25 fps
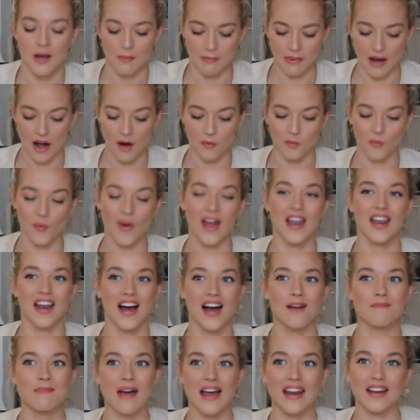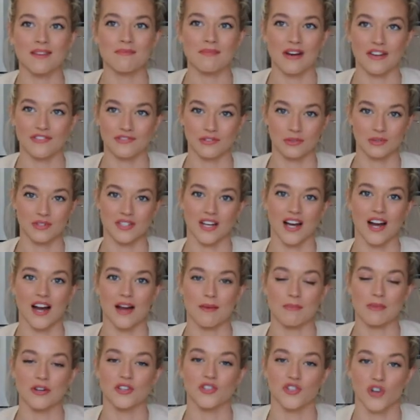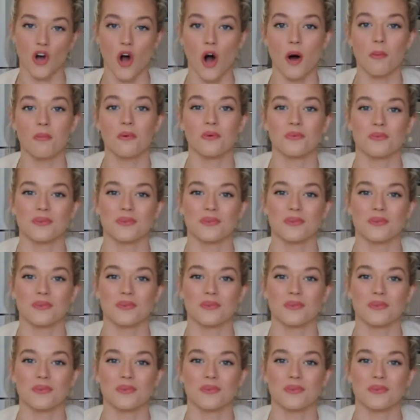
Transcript: But when I made it my full-time job